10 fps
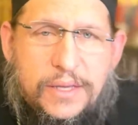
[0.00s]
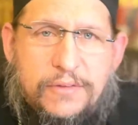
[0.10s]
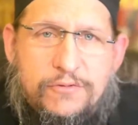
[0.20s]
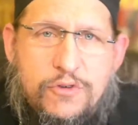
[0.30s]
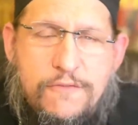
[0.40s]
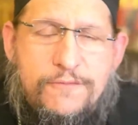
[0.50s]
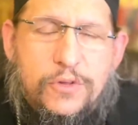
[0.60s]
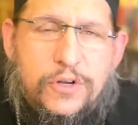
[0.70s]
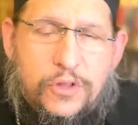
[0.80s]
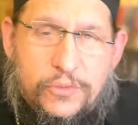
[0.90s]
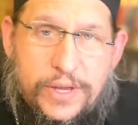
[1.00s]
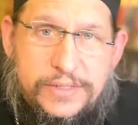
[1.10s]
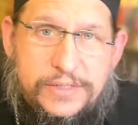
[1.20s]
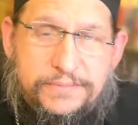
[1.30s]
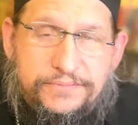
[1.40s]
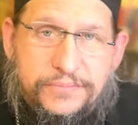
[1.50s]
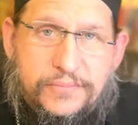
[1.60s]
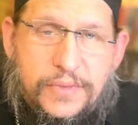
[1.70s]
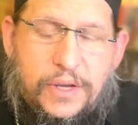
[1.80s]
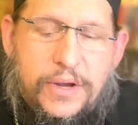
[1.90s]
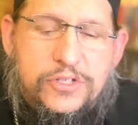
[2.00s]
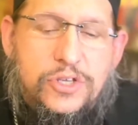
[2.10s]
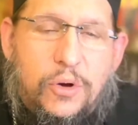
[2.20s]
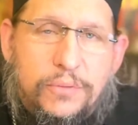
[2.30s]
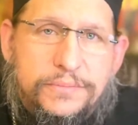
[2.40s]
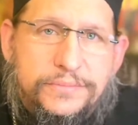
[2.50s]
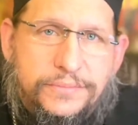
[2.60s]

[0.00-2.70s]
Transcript: fruitful and all the rest. All right, so